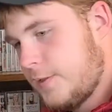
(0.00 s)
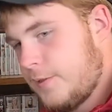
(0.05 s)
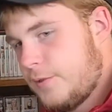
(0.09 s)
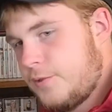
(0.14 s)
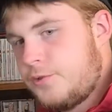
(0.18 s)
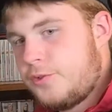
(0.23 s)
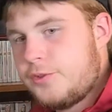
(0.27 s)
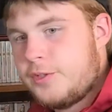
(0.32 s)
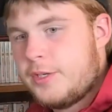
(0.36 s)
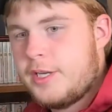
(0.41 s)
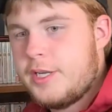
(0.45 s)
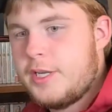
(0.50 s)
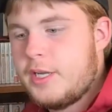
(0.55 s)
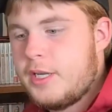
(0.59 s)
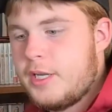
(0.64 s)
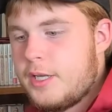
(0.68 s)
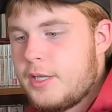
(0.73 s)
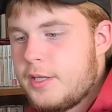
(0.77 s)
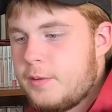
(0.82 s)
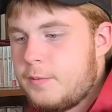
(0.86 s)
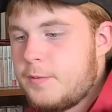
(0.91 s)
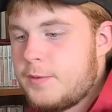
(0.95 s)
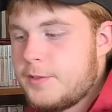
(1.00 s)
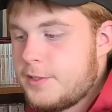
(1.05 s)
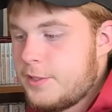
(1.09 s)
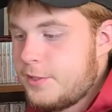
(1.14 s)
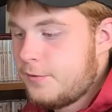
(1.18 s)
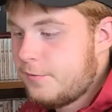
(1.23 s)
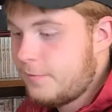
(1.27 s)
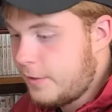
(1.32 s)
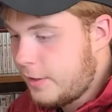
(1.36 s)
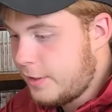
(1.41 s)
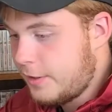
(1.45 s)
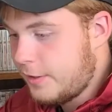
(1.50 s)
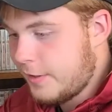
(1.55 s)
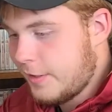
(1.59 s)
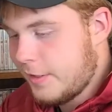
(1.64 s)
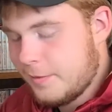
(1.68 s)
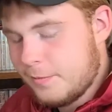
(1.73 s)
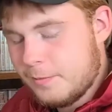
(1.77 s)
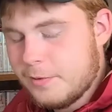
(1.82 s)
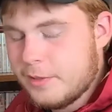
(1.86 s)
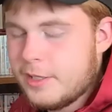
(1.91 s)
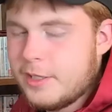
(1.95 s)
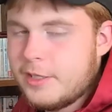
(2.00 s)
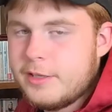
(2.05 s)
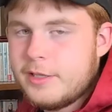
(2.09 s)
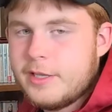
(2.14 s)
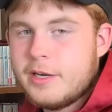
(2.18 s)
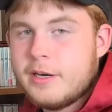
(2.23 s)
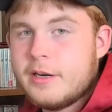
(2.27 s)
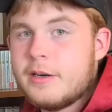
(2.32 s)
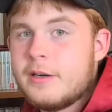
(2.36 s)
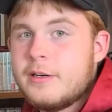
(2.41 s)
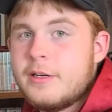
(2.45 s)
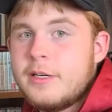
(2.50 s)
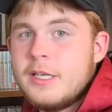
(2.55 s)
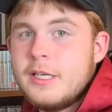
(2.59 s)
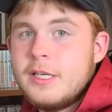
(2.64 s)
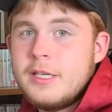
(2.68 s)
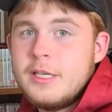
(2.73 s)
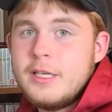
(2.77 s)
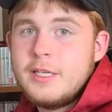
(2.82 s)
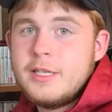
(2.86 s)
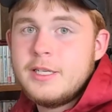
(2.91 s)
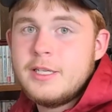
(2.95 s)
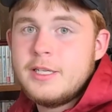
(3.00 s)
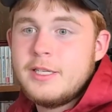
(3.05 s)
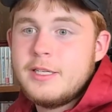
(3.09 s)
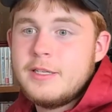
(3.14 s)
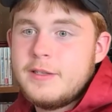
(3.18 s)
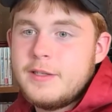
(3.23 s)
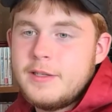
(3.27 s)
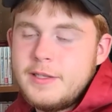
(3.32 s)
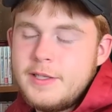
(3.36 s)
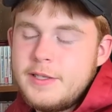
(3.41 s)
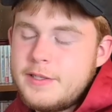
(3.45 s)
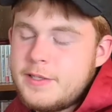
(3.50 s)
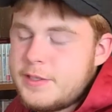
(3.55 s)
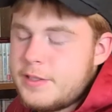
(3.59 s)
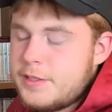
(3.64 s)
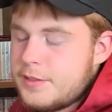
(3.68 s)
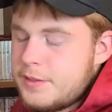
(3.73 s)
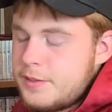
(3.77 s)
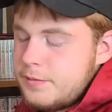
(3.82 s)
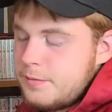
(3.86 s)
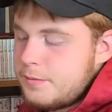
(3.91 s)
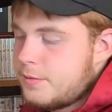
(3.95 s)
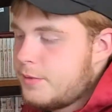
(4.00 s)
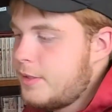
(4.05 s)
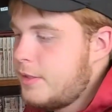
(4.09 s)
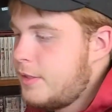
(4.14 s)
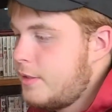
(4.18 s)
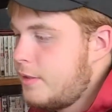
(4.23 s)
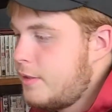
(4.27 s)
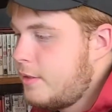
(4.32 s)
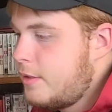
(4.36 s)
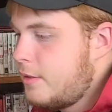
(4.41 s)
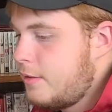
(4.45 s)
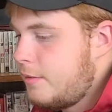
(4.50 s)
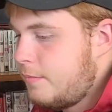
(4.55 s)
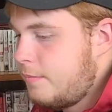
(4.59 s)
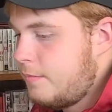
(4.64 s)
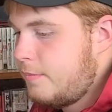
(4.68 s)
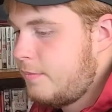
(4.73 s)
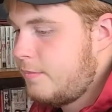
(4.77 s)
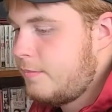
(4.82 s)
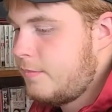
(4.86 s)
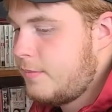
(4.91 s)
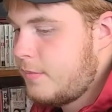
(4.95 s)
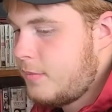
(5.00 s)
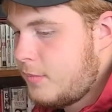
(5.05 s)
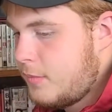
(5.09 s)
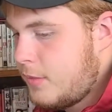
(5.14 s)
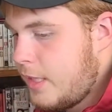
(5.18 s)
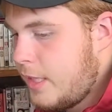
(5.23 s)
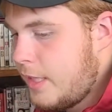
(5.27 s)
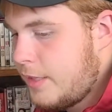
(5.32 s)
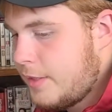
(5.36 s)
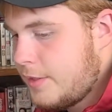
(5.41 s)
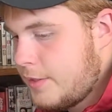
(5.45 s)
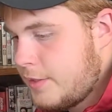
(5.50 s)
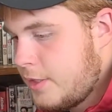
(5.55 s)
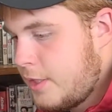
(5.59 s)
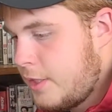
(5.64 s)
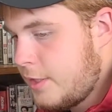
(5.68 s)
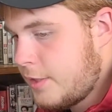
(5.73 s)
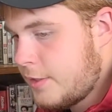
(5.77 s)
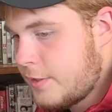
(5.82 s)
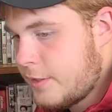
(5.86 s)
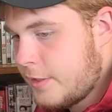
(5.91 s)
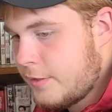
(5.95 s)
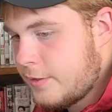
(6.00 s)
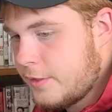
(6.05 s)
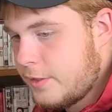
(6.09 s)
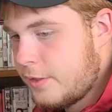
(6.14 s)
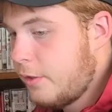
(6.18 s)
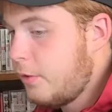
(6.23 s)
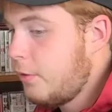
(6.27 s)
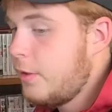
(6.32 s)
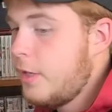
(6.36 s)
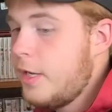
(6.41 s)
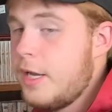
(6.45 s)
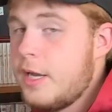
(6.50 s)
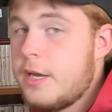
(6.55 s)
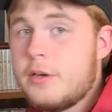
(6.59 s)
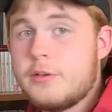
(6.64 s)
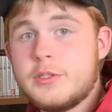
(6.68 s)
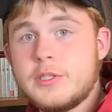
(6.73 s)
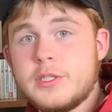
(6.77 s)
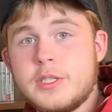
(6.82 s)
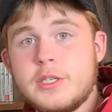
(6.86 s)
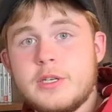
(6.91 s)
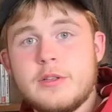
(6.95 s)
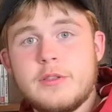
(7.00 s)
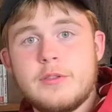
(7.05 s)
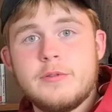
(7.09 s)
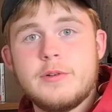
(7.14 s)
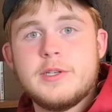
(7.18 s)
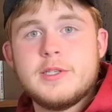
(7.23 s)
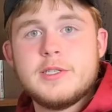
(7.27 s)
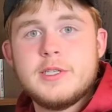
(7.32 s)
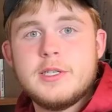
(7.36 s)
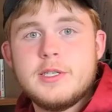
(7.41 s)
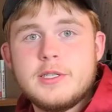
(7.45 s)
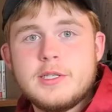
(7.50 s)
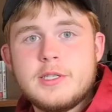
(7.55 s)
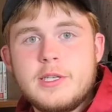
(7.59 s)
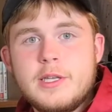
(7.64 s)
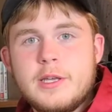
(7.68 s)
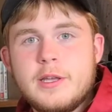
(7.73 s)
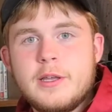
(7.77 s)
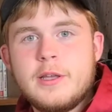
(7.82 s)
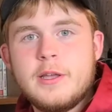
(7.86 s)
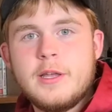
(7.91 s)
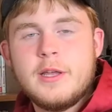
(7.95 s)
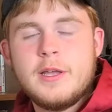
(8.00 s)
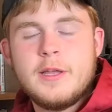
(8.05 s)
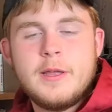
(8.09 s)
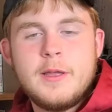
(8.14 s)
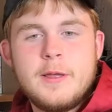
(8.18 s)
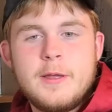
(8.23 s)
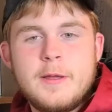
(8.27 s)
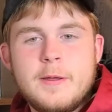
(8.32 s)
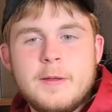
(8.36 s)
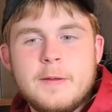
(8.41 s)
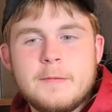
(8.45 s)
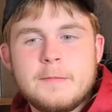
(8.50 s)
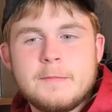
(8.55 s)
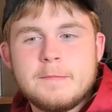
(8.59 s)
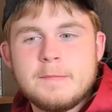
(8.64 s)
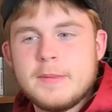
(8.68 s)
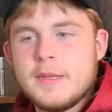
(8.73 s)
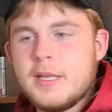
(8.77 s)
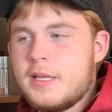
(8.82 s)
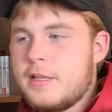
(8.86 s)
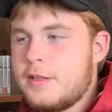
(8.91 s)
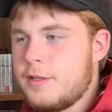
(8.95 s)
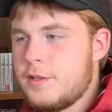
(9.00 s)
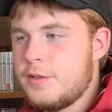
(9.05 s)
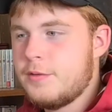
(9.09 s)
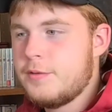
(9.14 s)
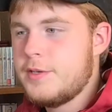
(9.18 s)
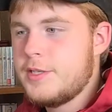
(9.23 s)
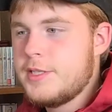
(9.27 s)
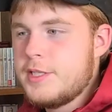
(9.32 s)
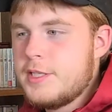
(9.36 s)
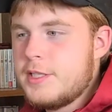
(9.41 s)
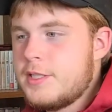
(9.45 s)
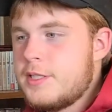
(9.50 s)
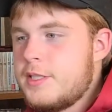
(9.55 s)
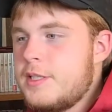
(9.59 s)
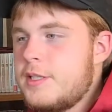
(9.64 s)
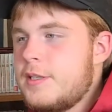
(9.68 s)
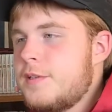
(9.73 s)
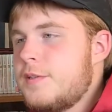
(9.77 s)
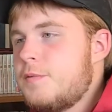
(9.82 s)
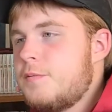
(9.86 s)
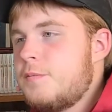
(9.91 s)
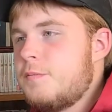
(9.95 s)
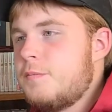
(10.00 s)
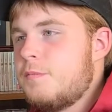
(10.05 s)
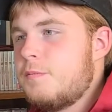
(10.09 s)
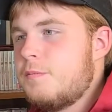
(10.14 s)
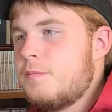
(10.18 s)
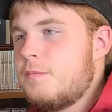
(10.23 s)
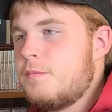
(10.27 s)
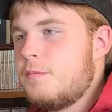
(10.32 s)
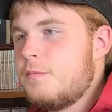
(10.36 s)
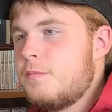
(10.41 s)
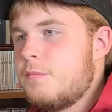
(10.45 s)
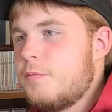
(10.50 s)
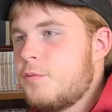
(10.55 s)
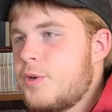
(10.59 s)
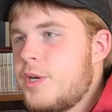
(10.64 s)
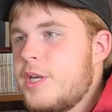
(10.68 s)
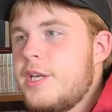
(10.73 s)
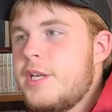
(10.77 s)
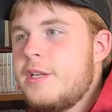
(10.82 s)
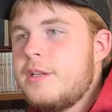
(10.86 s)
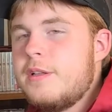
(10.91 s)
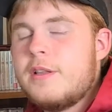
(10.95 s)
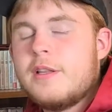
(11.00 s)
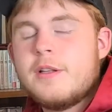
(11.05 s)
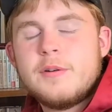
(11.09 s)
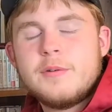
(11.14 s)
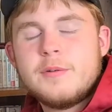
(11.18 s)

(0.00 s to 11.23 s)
the tray, and then once I finally get one in there, the disc doesn't read. Kind of sucks. I was like, okay, I'll just get a 360. The 360 doesn't read the